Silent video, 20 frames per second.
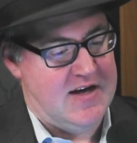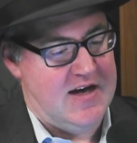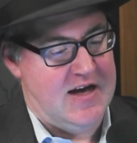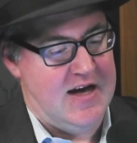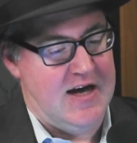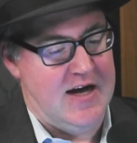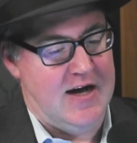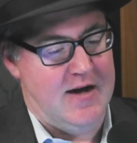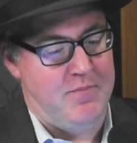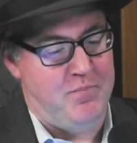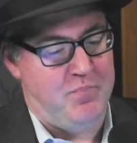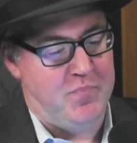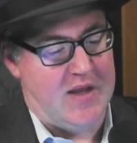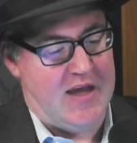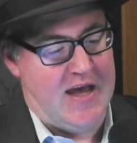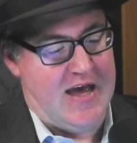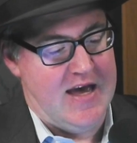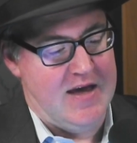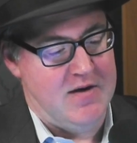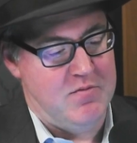Um,
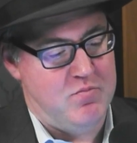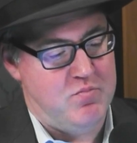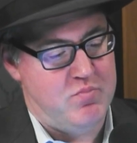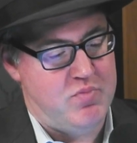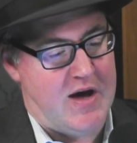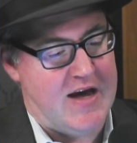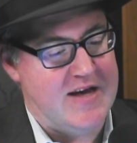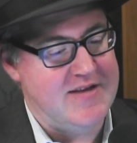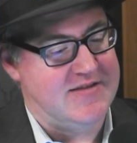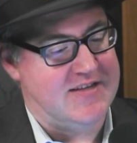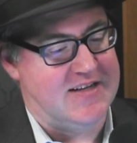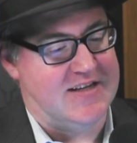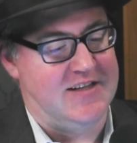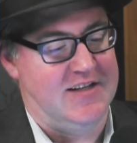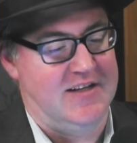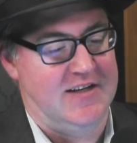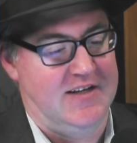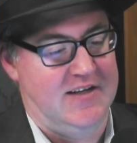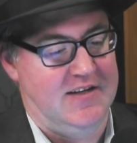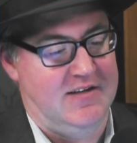and wow.
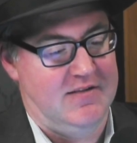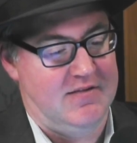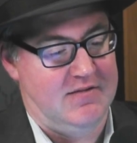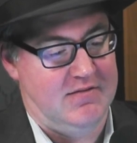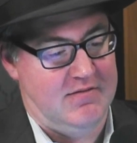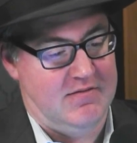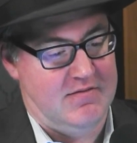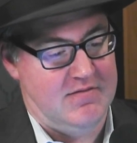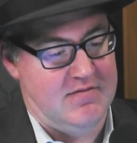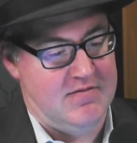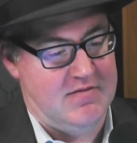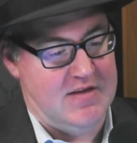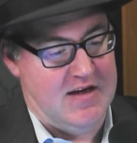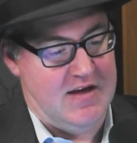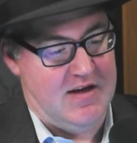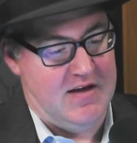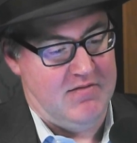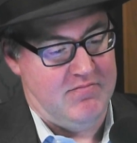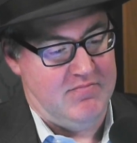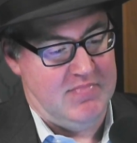basically,
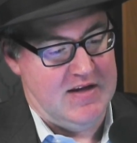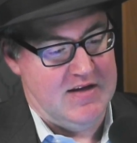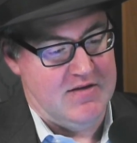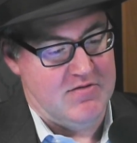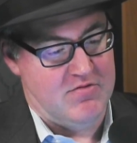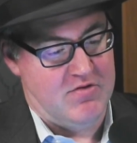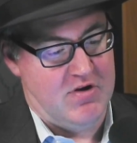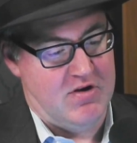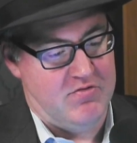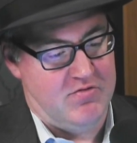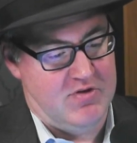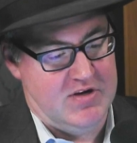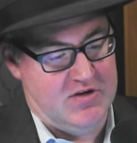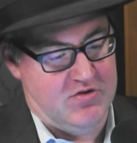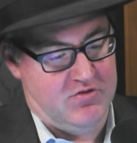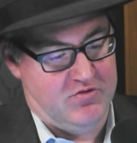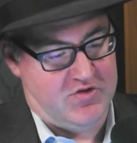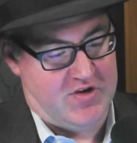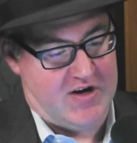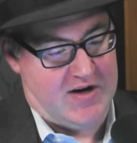they're in
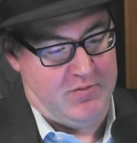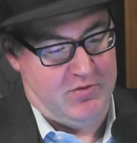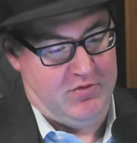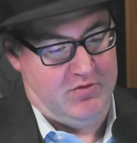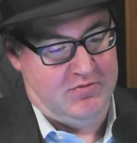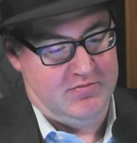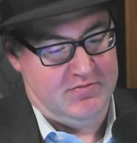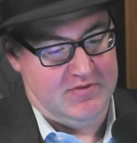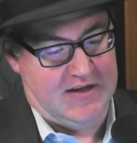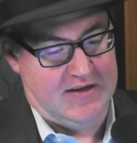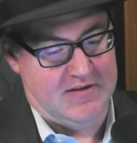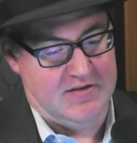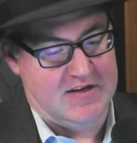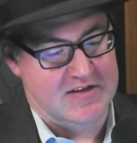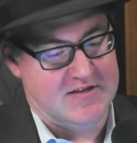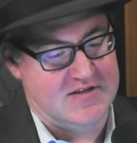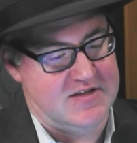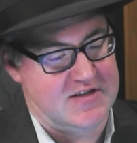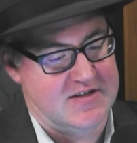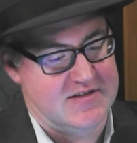real trouble. Like
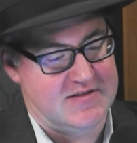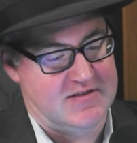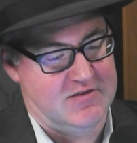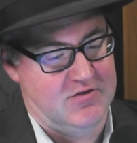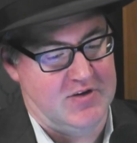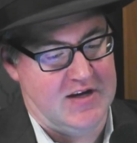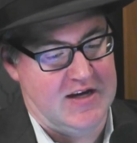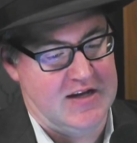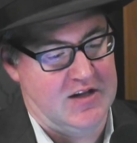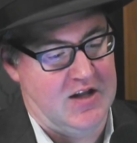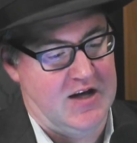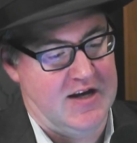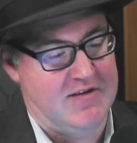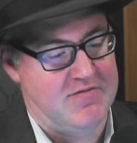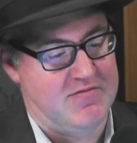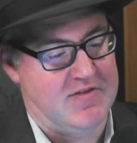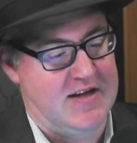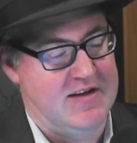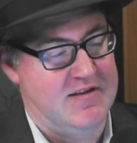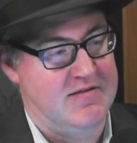it's just looking like
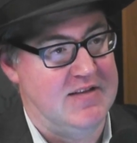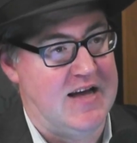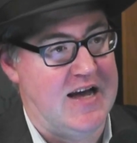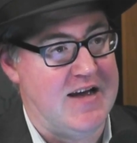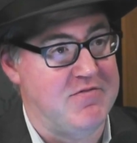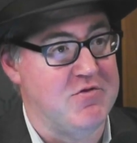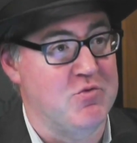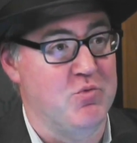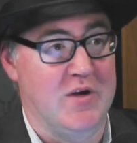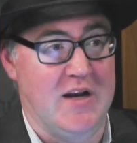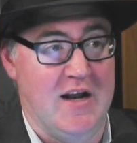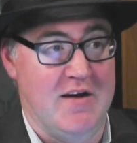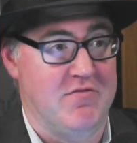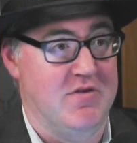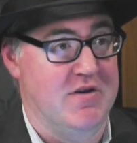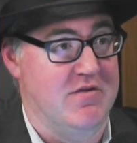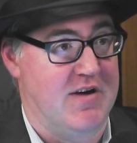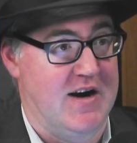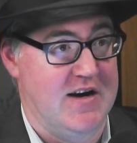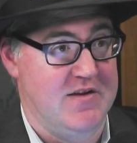if they, they have to win
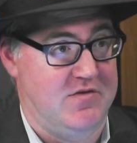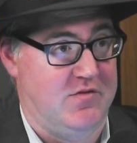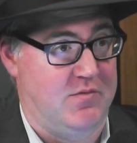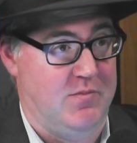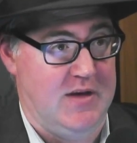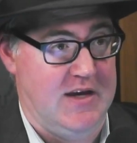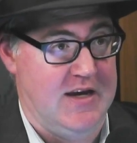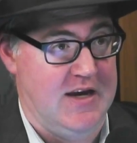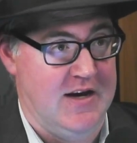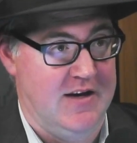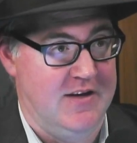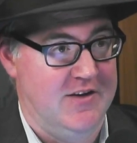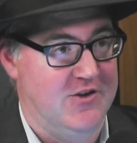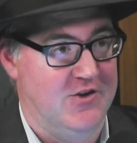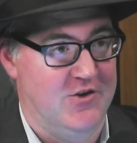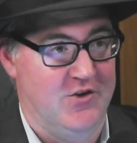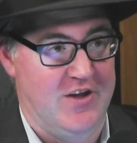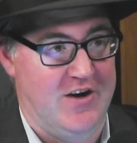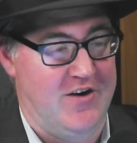every race from here or yep.